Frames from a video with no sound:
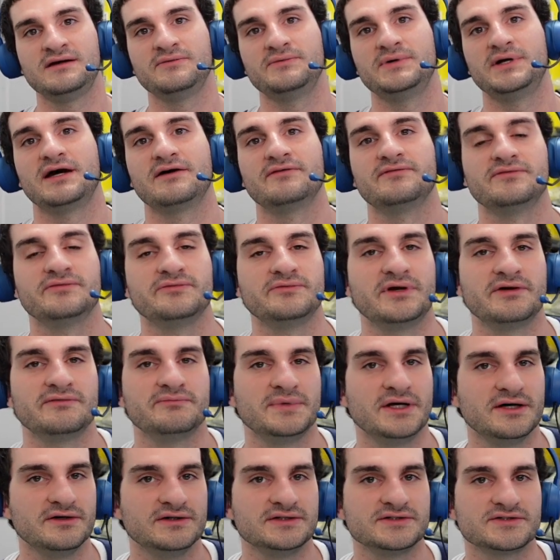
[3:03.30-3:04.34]
We have we have
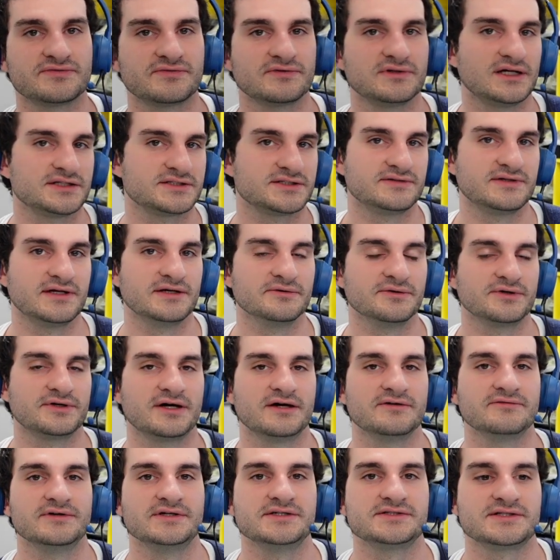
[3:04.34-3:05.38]
mail-ins for lots of data
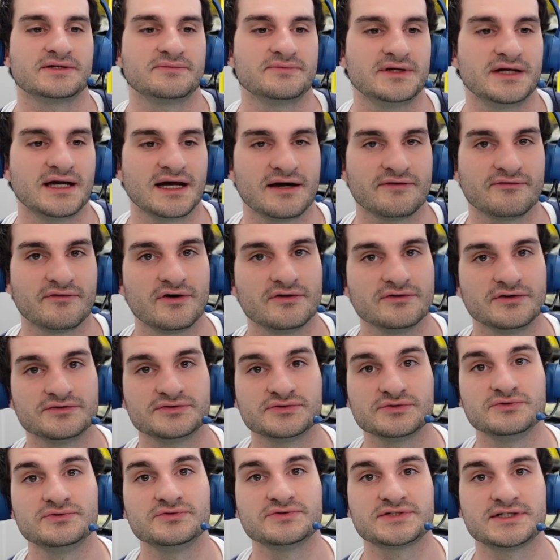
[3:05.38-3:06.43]
recoveries, and we have all the
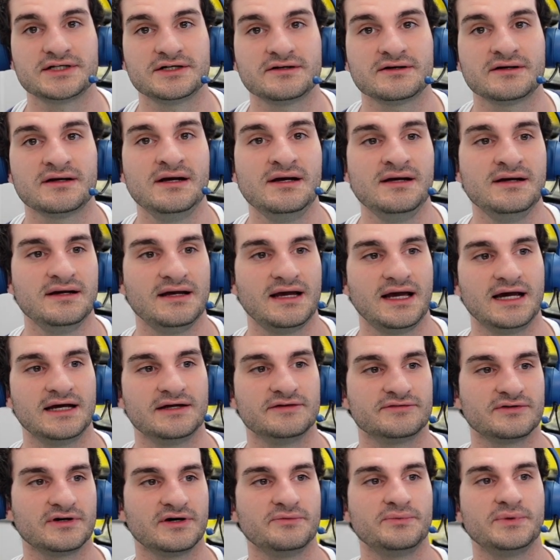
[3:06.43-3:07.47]
tools here,
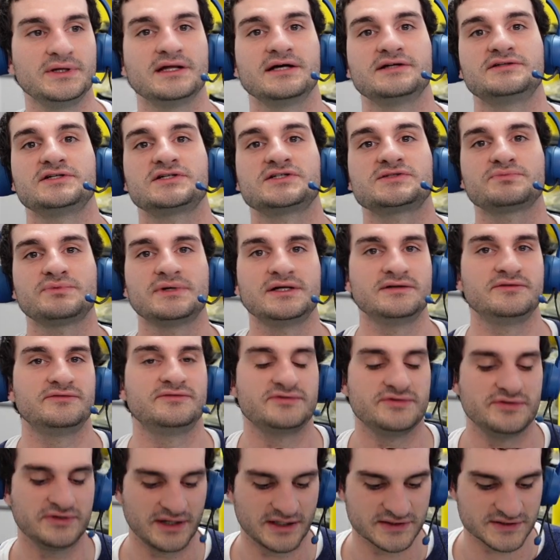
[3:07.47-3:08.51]
and uh, we like to explain
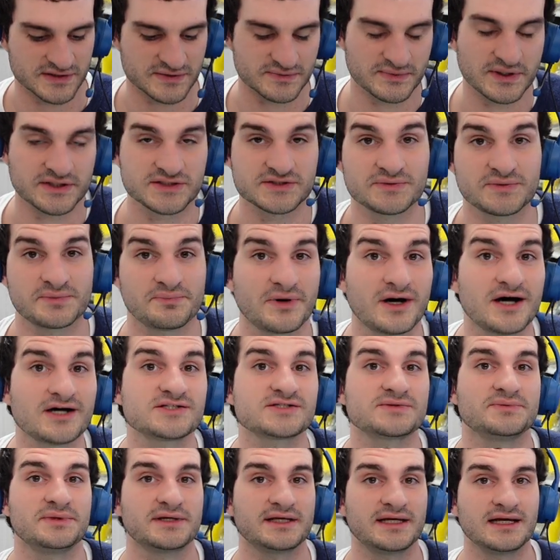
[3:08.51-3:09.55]
to you guys as best as we
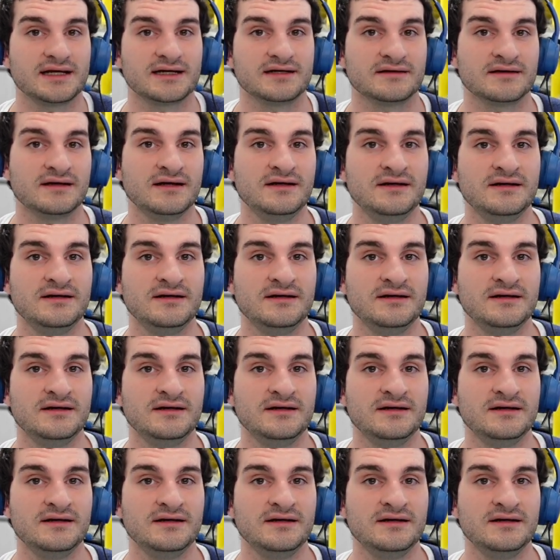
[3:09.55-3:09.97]
possibly can.